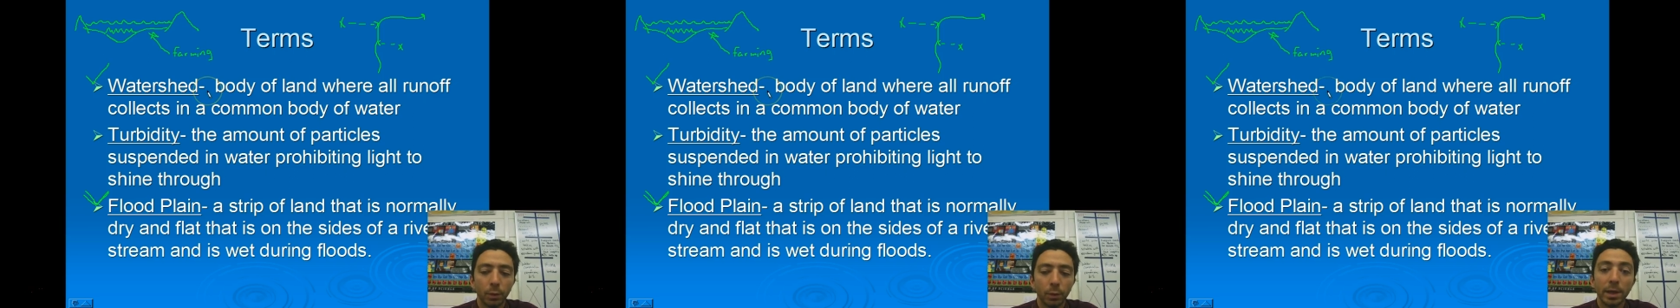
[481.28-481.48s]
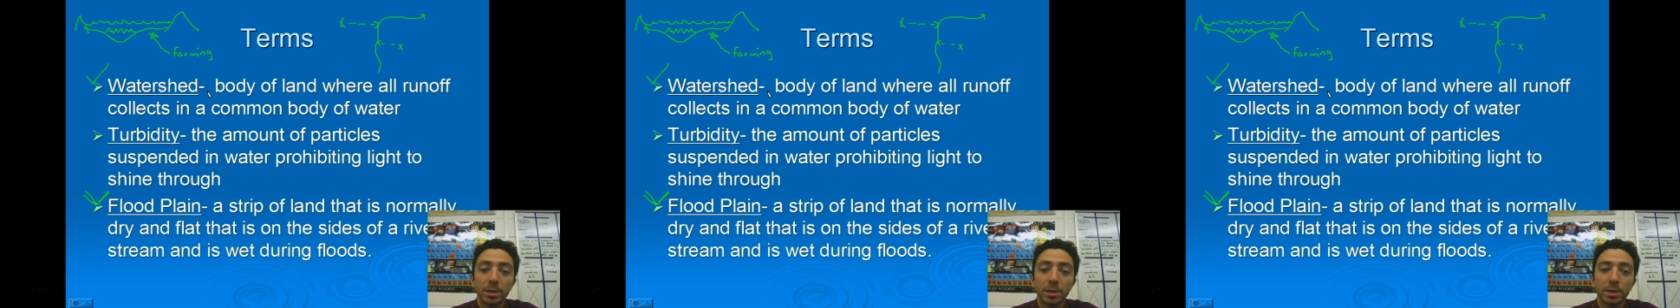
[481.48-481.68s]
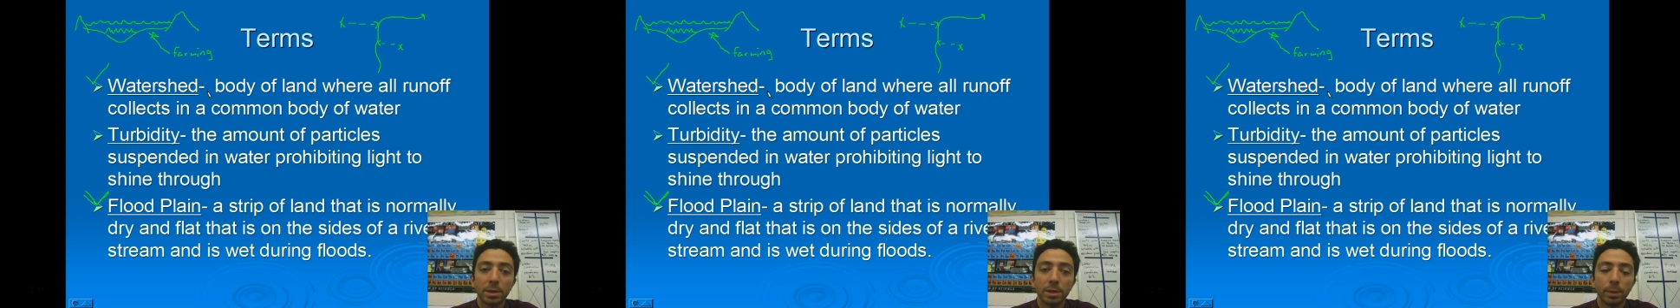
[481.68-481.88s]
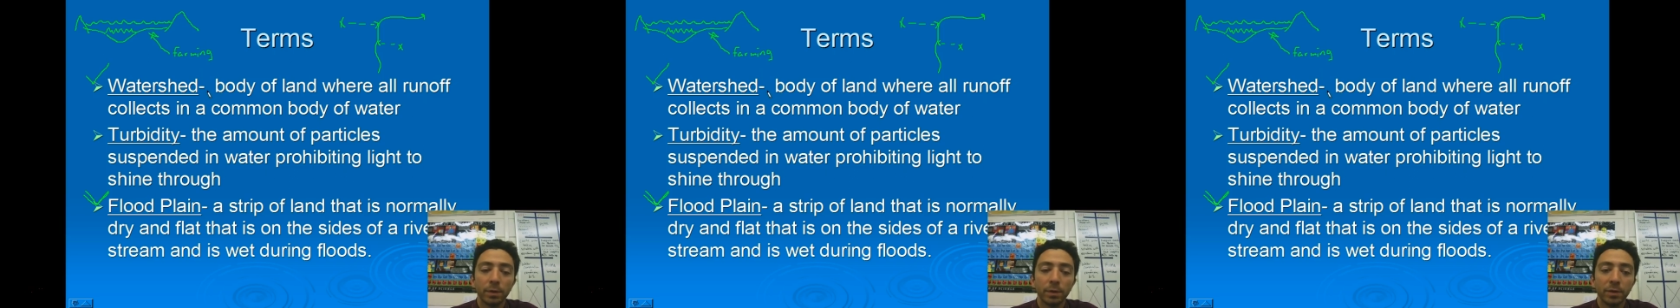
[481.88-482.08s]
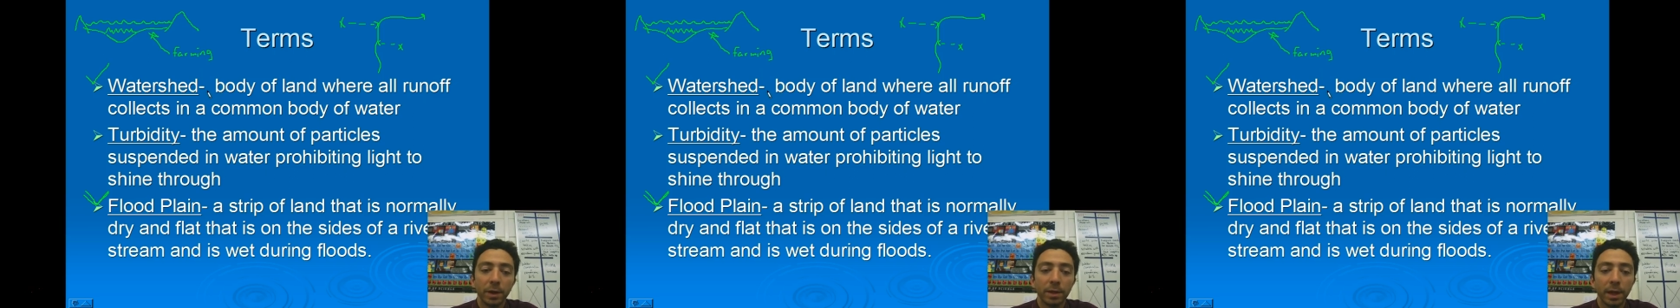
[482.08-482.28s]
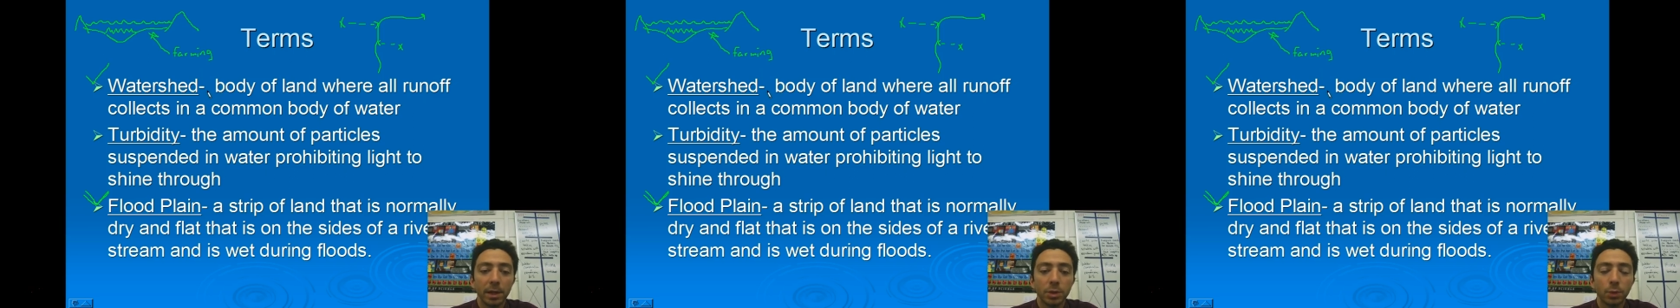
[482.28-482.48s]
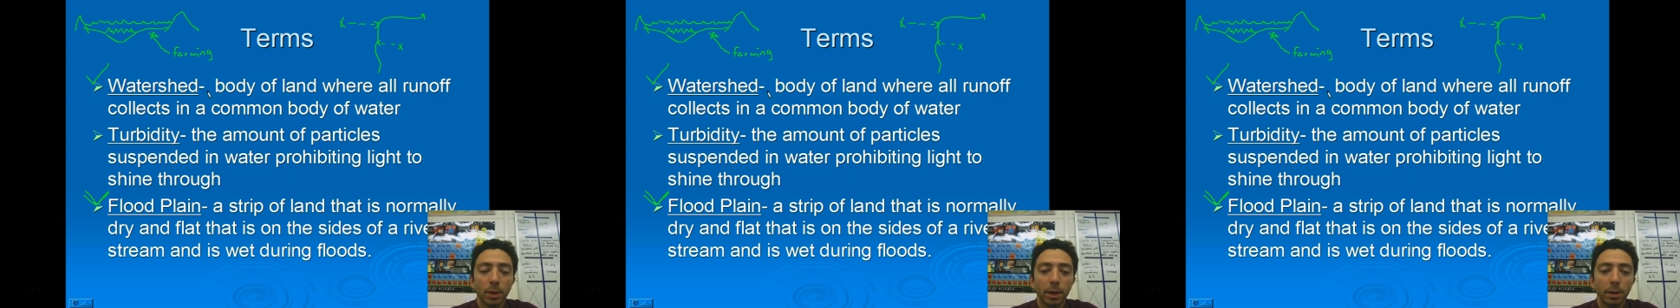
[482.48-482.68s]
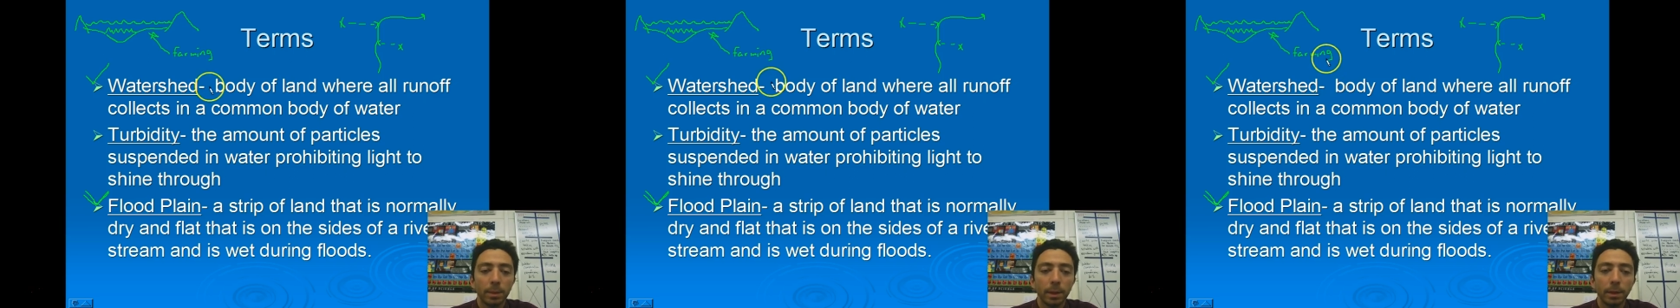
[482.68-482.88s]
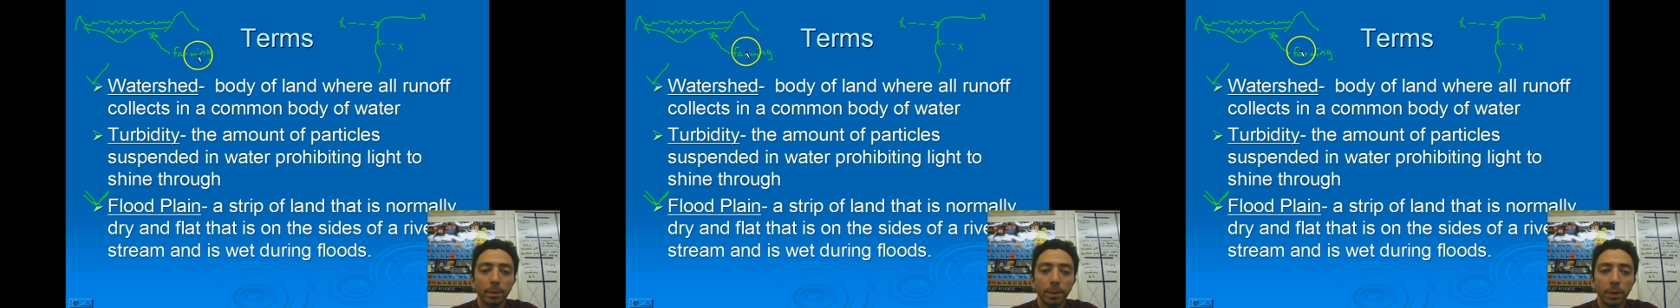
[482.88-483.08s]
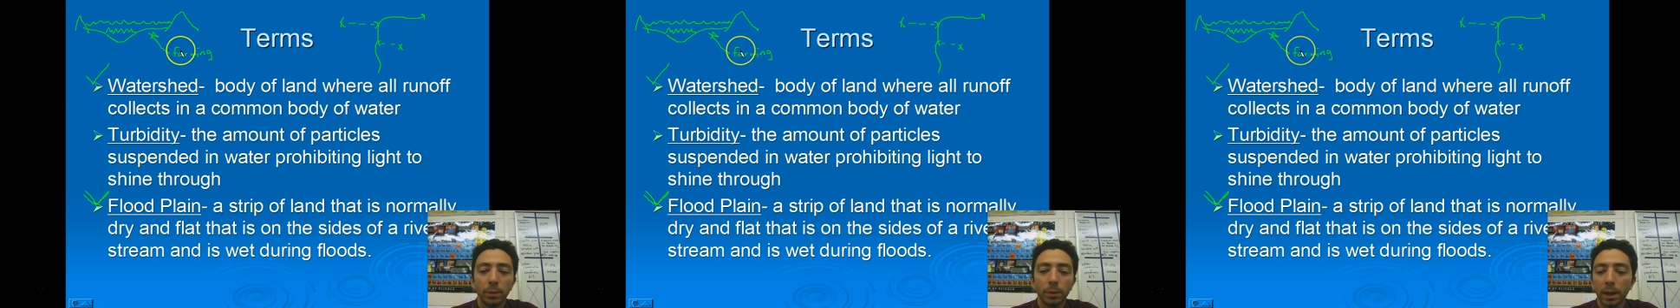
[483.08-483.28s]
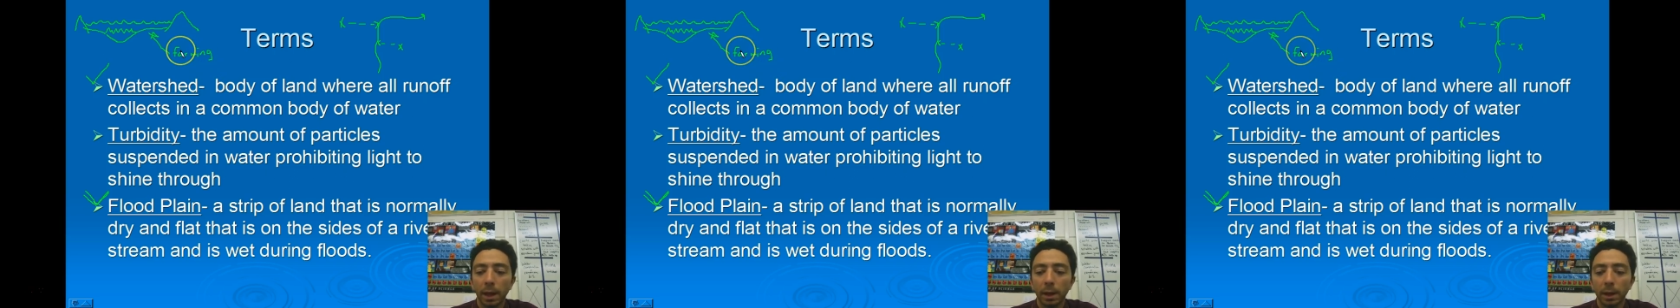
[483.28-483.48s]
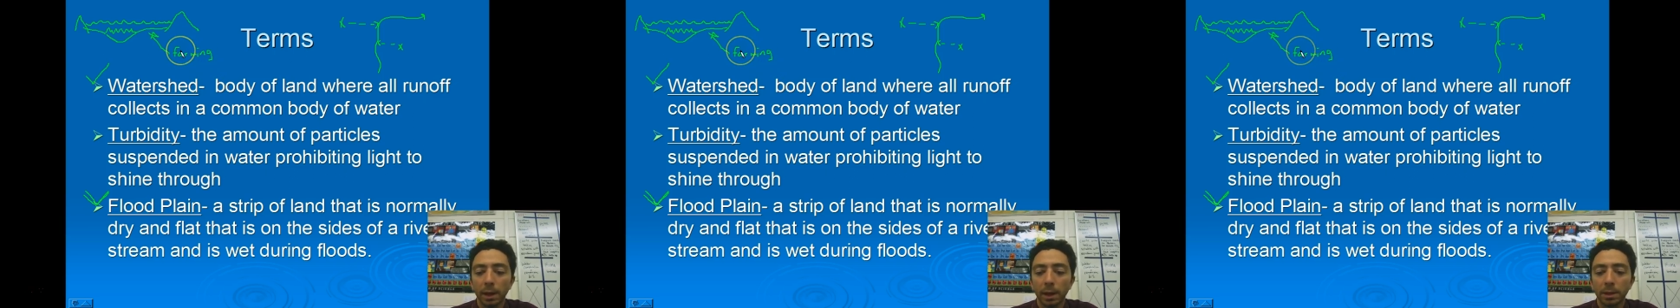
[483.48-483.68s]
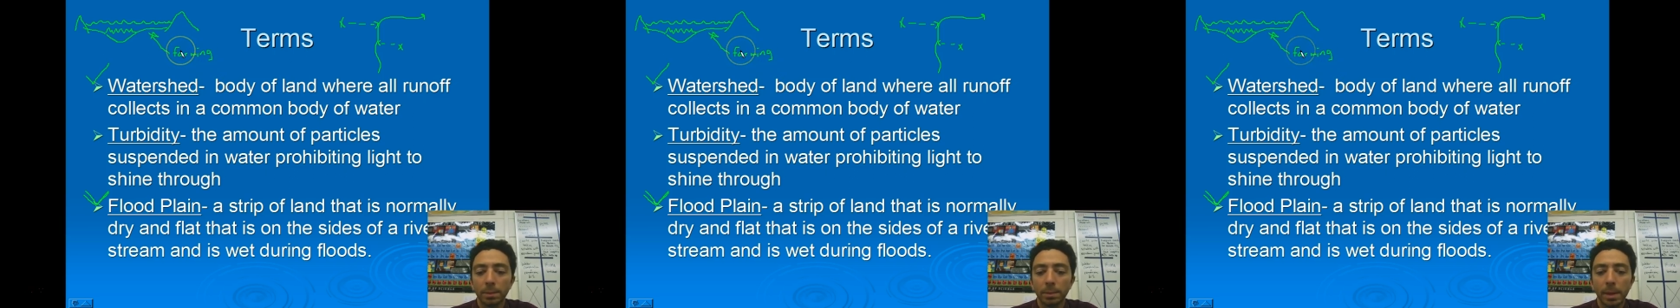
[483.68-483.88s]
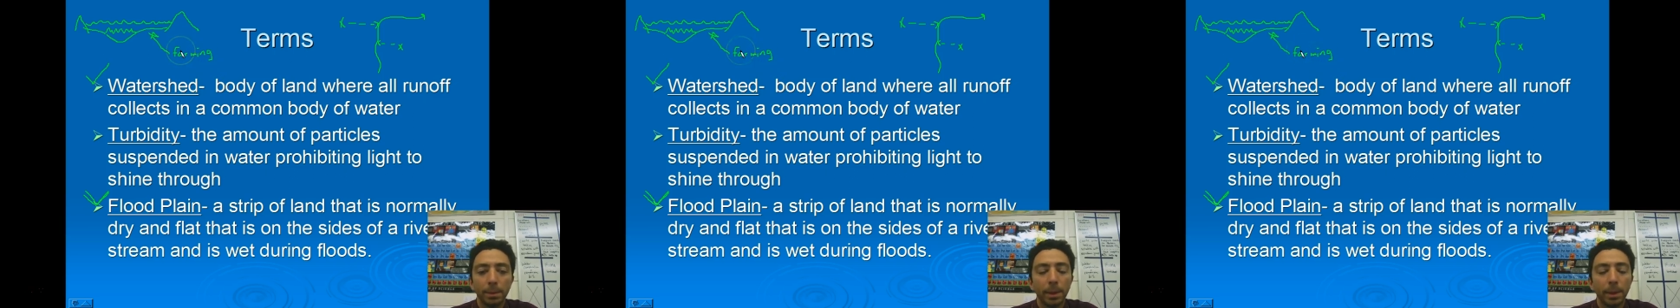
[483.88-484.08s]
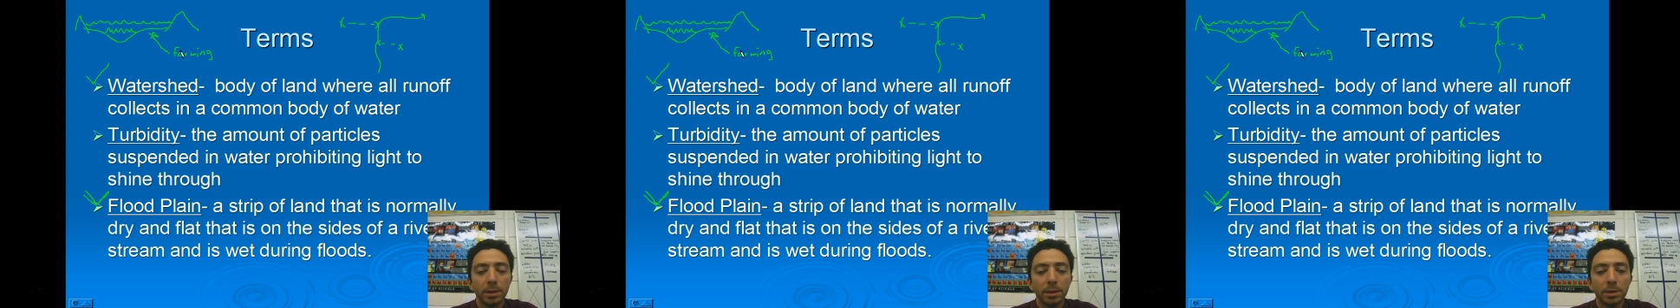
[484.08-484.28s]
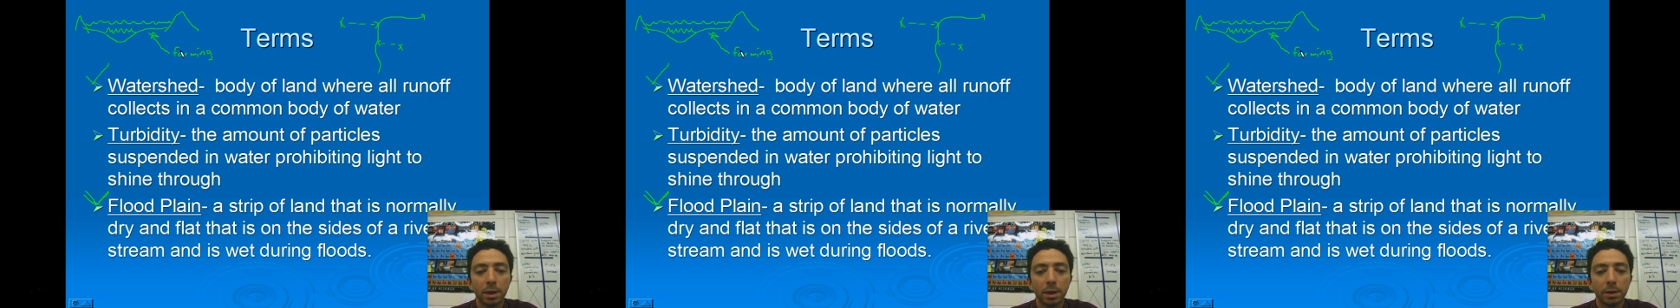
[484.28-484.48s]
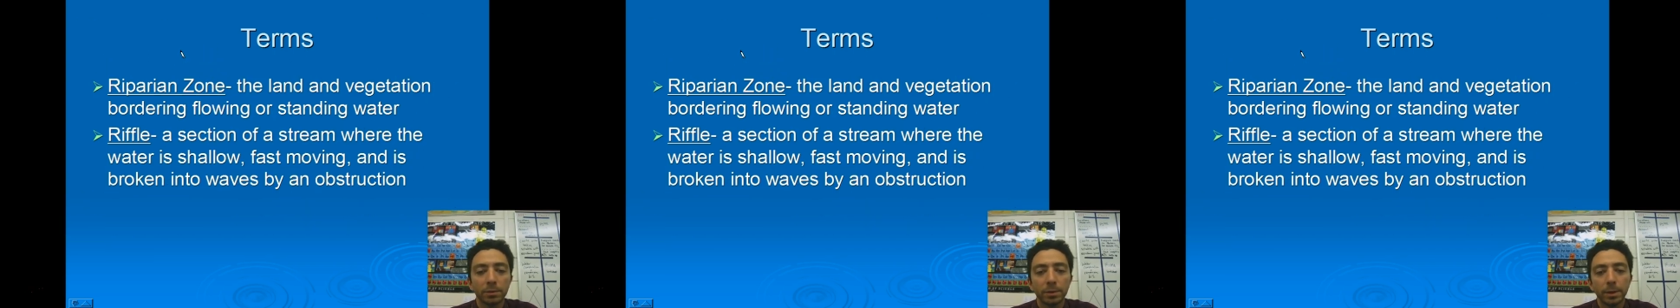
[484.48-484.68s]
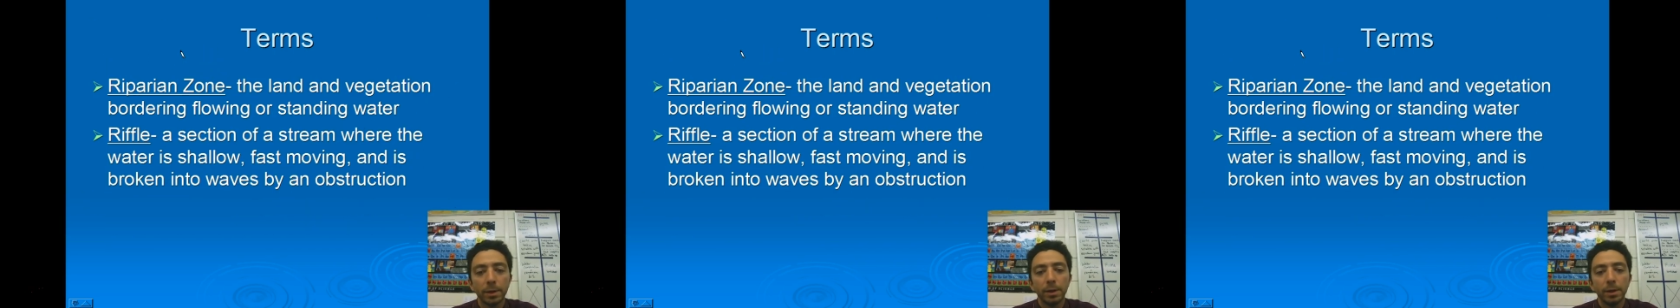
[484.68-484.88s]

ways to prevent that as well, but we kind of like the man-made stuff.